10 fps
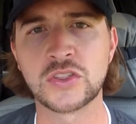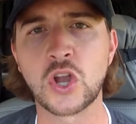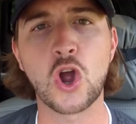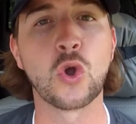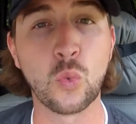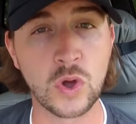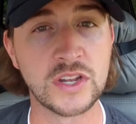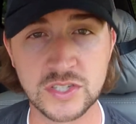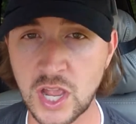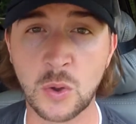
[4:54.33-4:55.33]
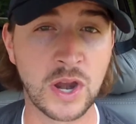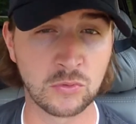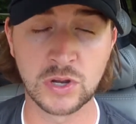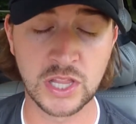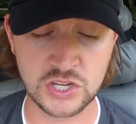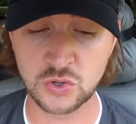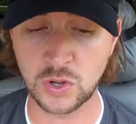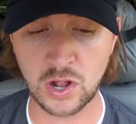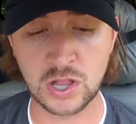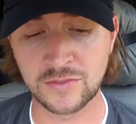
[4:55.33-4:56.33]
like the car wanted to go, and I really
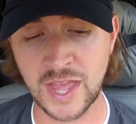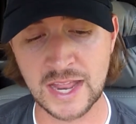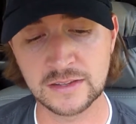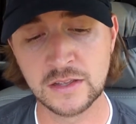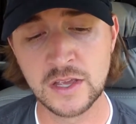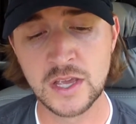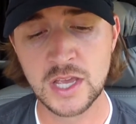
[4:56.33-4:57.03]
enjoyed all of that.